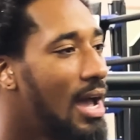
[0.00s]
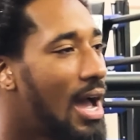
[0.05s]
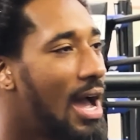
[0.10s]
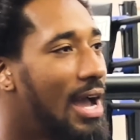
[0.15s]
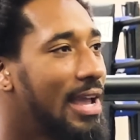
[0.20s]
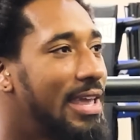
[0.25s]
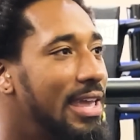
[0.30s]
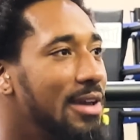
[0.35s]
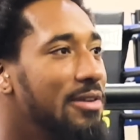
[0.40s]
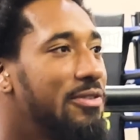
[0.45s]

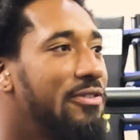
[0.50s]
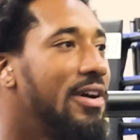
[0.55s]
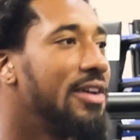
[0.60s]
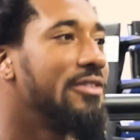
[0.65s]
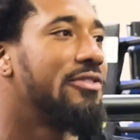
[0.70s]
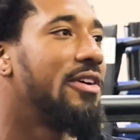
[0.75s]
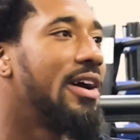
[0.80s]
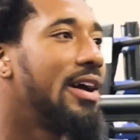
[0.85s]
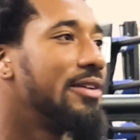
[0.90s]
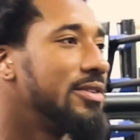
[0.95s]
I can't fight
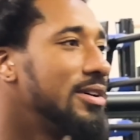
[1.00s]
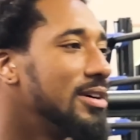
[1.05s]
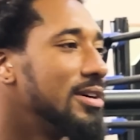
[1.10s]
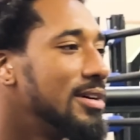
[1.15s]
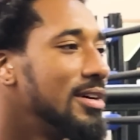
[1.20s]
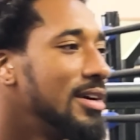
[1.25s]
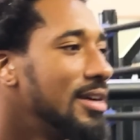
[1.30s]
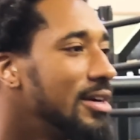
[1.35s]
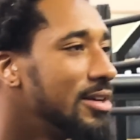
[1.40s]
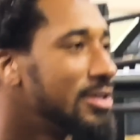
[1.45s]
forever.
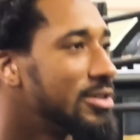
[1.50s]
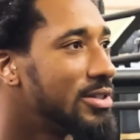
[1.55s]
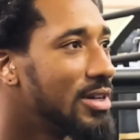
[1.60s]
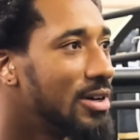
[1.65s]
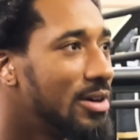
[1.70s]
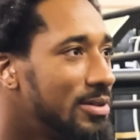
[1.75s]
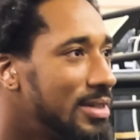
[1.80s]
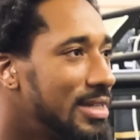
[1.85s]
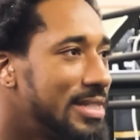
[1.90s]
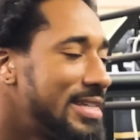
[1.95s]

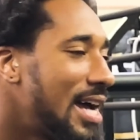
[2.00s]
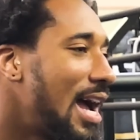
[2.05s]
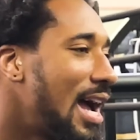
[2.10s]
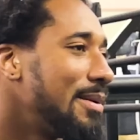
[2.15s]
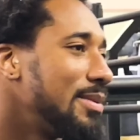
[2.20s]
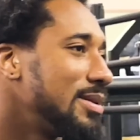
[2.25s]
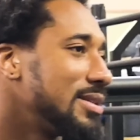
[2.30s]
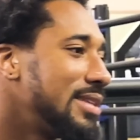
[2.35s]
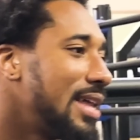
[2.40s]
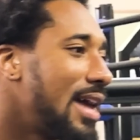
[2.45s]
So the
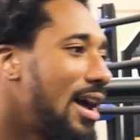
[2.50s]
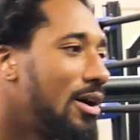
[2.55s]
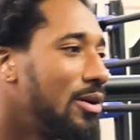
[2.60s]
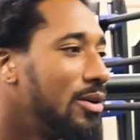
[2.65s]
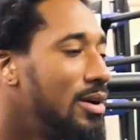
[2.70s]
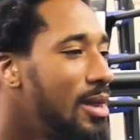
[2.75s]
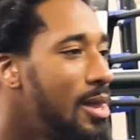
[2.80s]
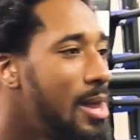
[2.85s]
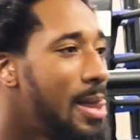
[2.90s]
time is now.